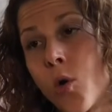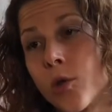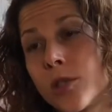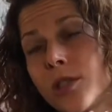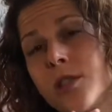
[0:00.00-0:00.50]

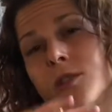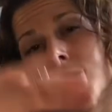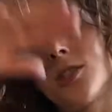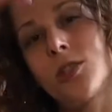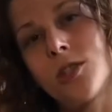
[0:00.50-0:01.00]
or to
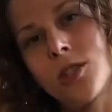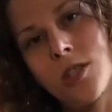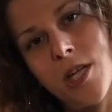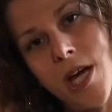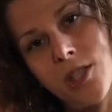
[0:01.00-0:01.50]
literally just
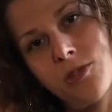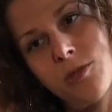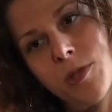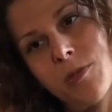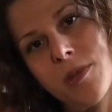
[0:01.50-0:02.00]
detach from them.